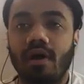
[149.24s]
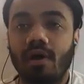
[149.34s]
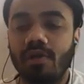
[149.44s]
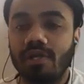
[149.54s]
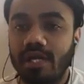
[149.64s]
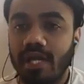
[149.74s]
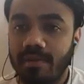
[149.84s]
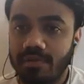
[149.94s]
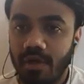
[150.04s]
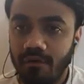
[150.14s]
All the
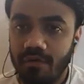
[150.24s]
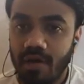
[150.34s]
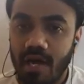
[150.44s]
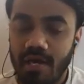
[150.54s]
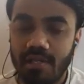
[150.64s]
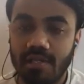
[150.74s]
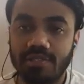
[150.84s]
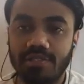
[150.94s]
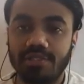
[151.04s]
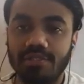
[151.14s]
types of
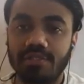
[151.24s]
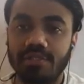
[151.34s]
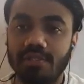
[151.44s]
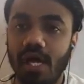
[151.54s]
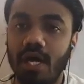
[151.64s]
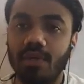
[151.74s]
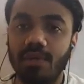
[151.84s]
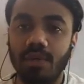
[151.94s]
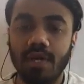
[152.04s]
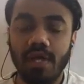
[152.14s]
cartilage.
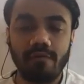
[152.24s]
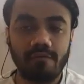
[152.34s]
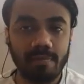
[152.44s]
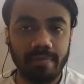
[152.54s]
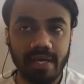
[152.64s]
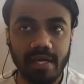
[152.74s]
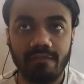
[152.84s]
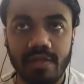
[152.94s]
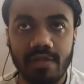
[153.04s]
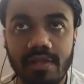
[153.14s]
Now, today we will
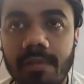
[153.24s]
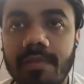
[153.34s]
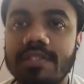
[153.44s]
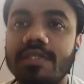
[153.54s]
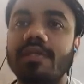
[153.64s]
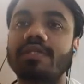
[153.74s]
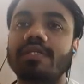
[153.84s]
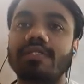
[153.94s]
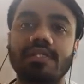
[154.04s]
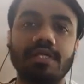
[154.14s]
begin with the muscular
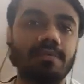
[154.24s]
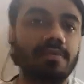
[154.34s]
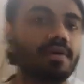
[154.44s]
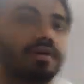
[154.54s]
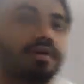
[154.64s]
system.